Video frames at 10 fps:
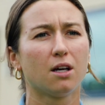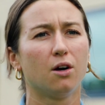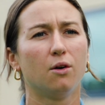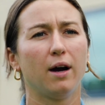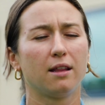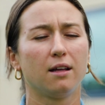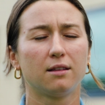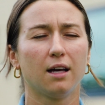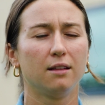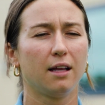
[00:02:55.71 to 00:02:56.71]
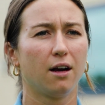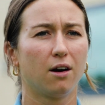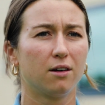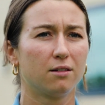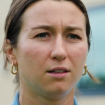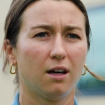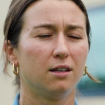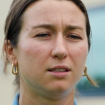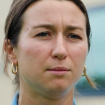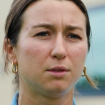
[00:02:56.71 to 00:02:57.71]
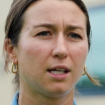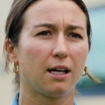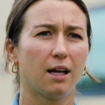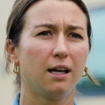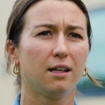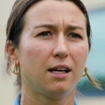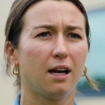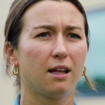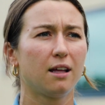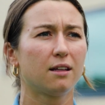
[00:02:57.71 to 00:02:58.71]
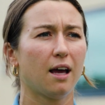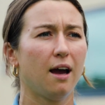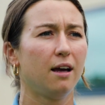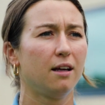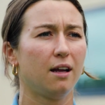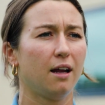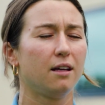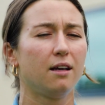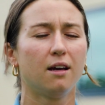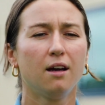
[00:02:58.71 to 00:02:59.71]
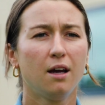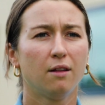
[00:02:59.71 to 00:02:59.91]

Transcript: so I think that they are not a team to take lightly, and I think that in any